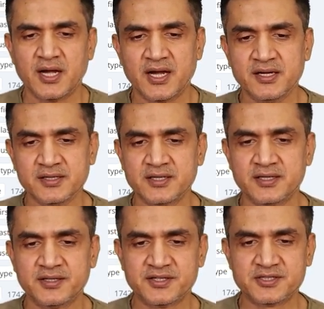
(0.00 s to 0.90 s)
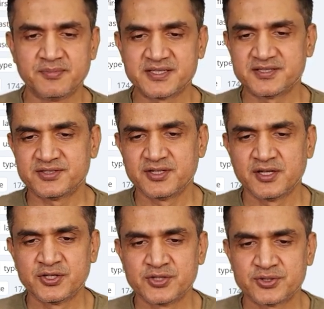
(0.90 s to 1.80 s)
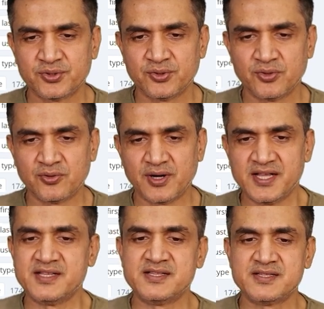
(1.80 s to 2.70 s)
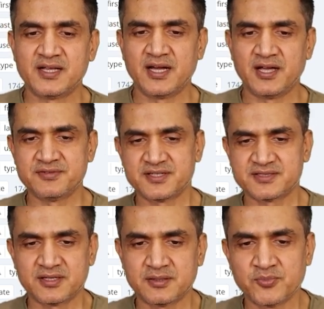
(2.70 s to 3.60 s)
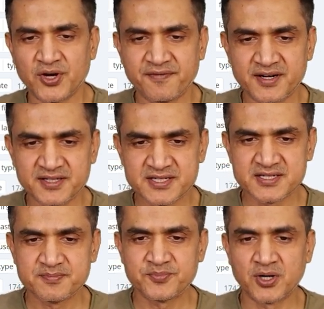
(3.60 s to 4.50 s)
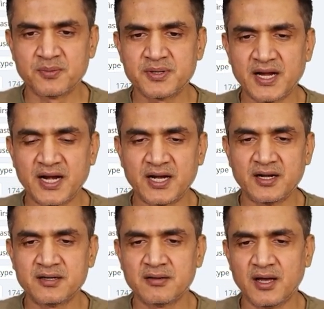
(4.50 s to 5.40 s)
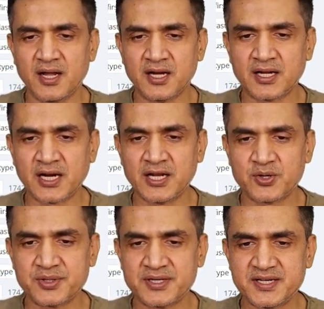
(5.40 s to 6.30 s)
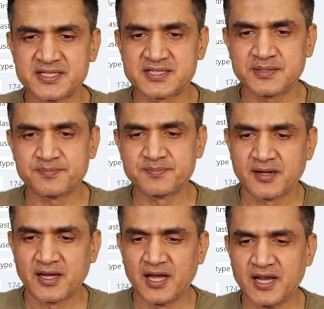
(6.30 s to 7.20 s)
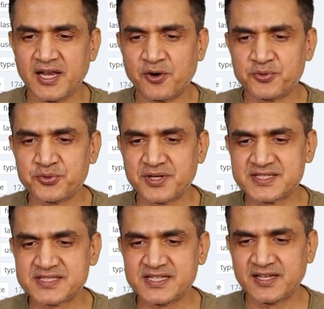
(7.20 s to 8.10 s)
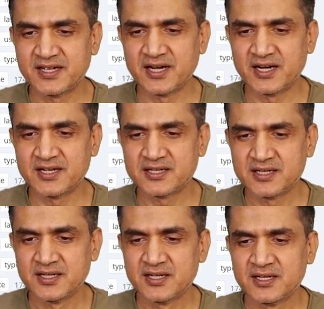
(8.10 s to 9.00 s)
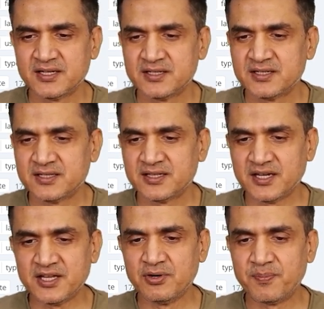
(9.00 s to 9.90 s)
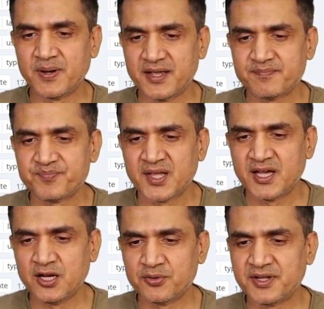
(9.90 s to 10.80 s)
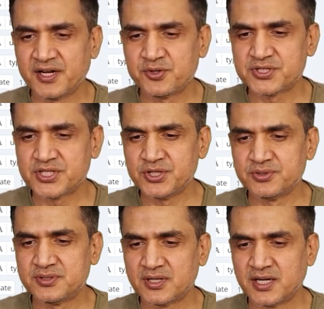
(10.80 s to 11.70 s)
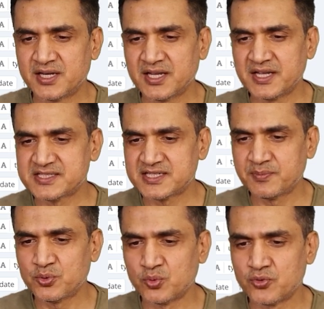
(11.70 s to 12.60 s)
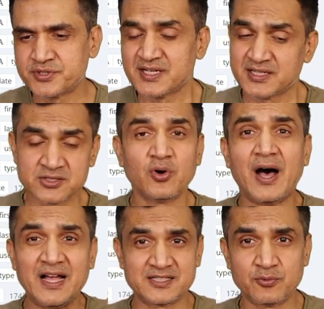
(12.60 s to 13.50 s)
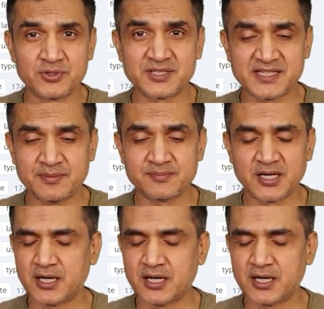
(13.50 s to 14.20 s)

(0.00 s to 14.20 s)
And here is the message. So I have just modified this prompt, and I'll click on test step, and now you can see the new reply. Hello, great to see you taking a step towards. So answer was the same.